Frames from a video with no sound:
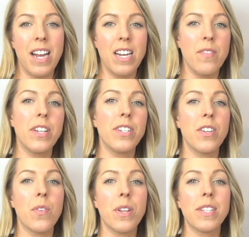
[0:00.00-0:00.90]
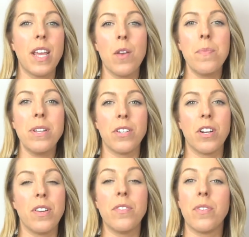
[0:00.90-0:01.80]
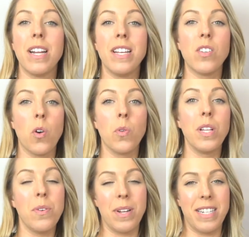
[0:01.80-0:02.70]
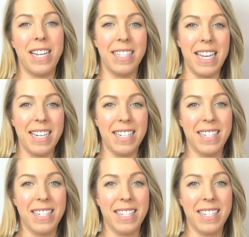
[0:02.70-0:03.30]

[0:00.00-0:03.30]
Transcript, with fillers: An eviction notice can be served if rent is only one day late.